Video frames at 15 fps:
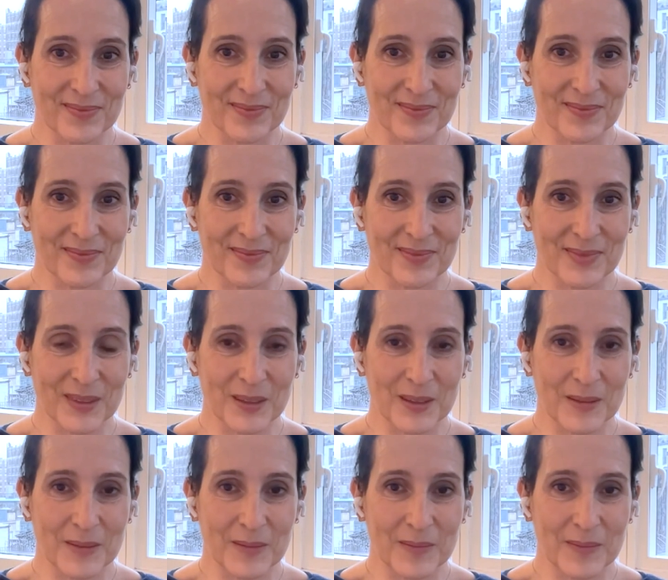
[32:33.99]

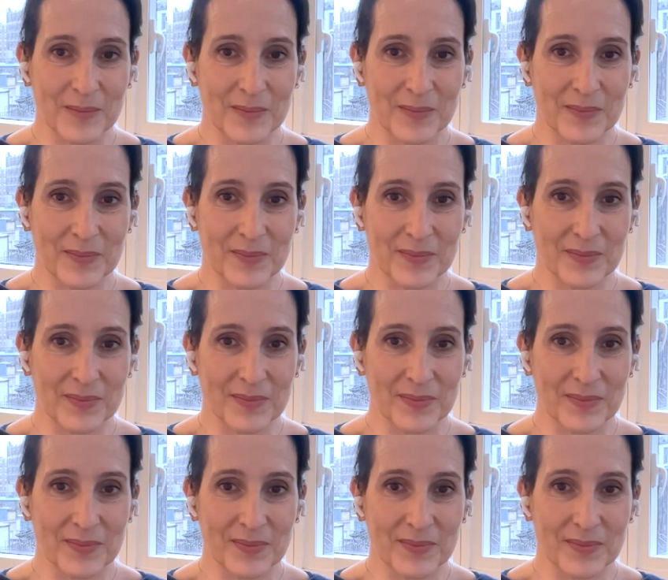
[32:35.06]

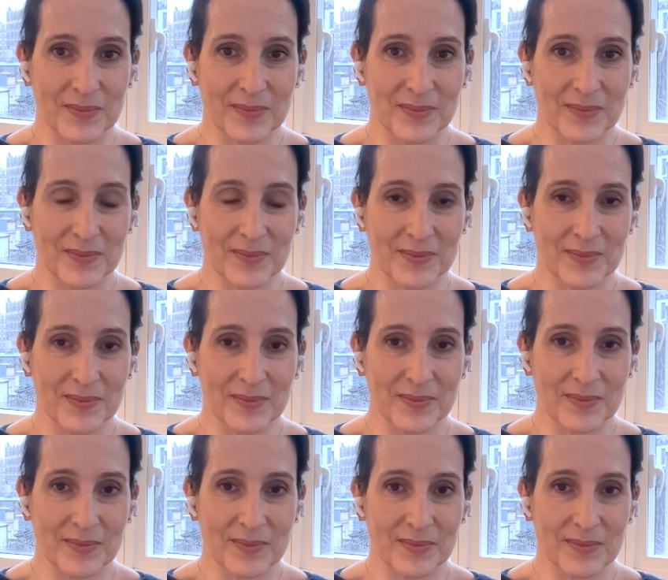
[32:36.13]

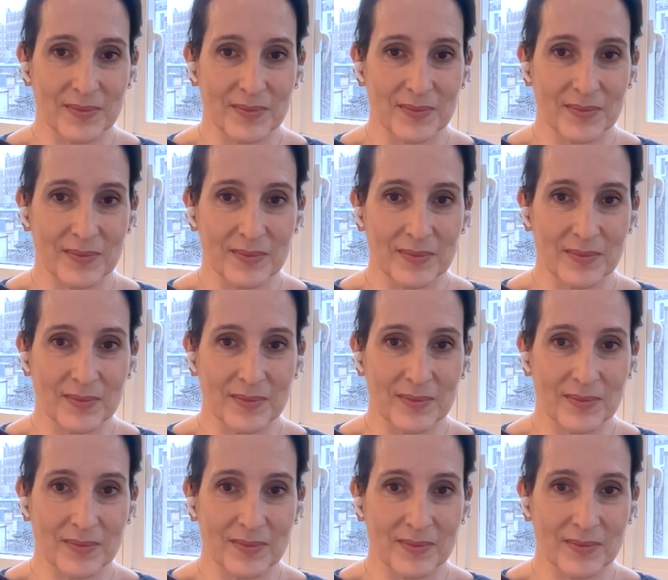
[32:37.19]
(not speaking)